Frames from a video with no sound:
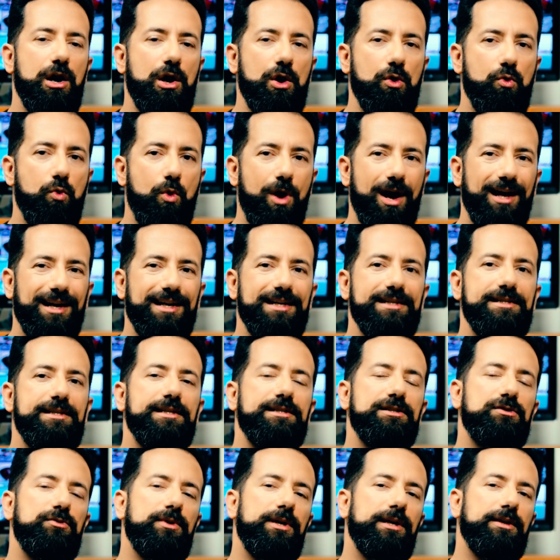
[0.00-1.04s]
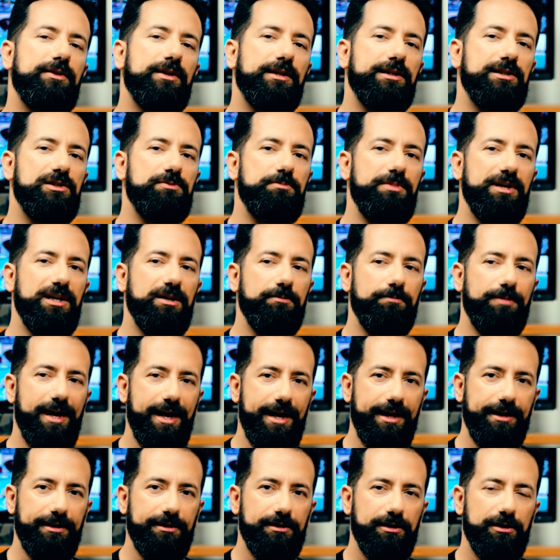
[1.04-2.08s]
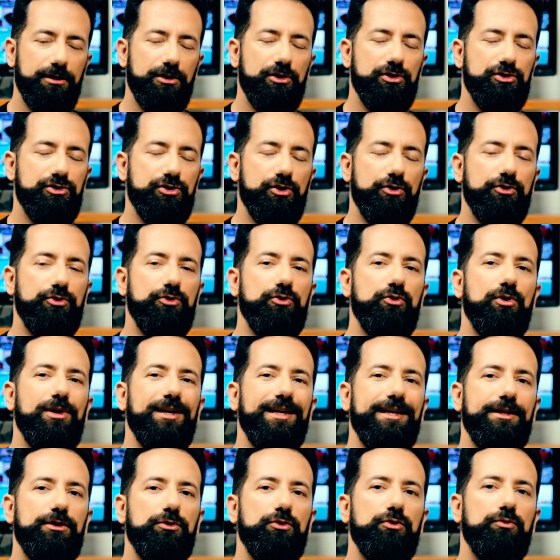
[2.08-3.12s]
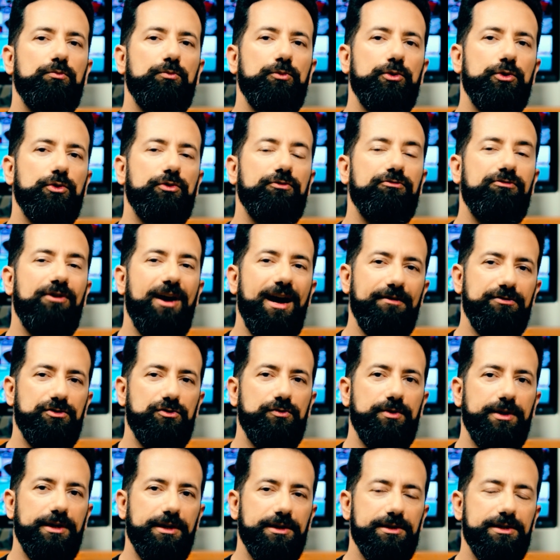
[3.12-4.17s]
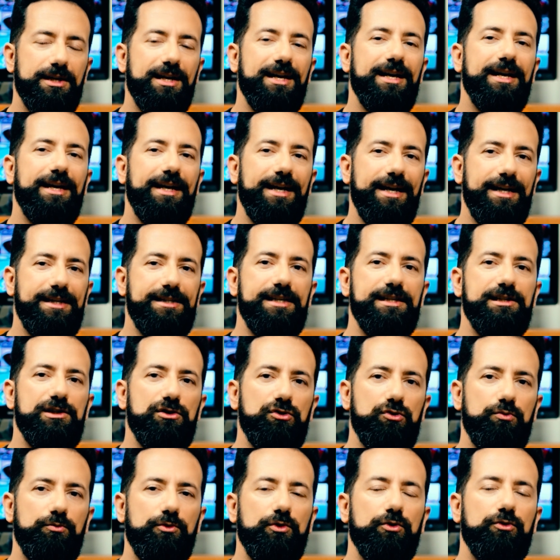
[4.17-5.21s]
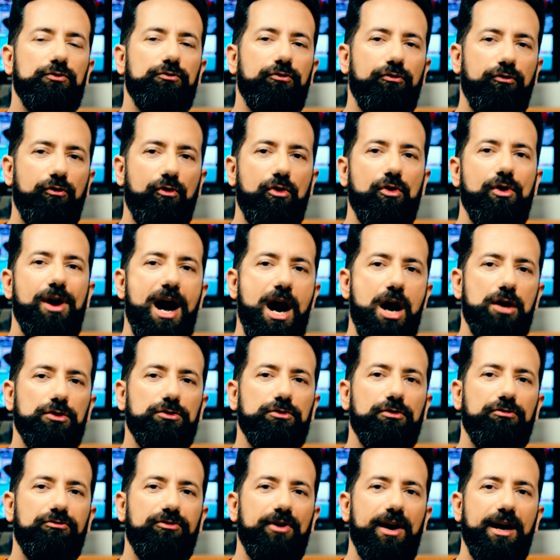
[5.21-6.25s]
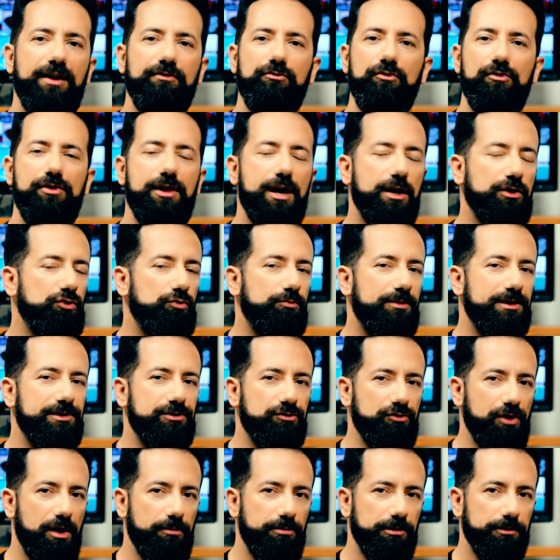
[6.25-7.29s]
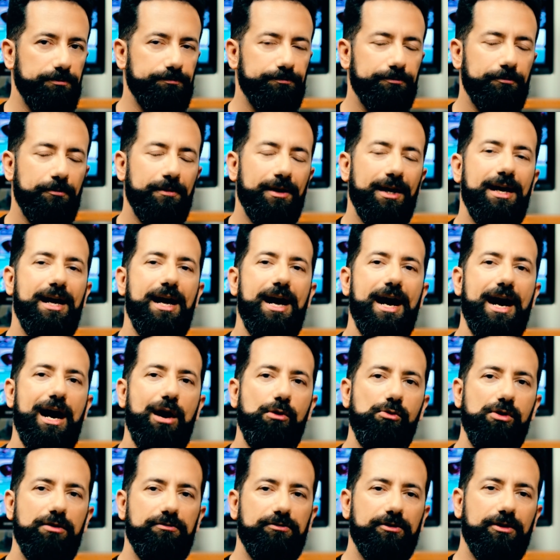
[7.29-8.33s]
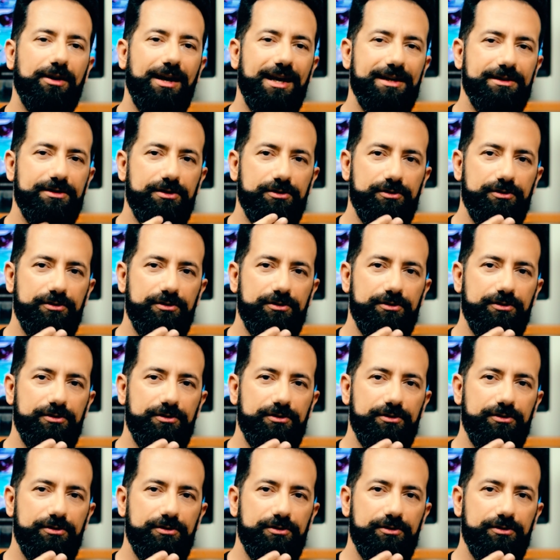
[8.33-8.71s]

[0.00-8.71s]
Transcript: one is the string that is being played, so you only need to mute 5 strings. It's easy to mute 4 out of 5 without too much trouble. However, as the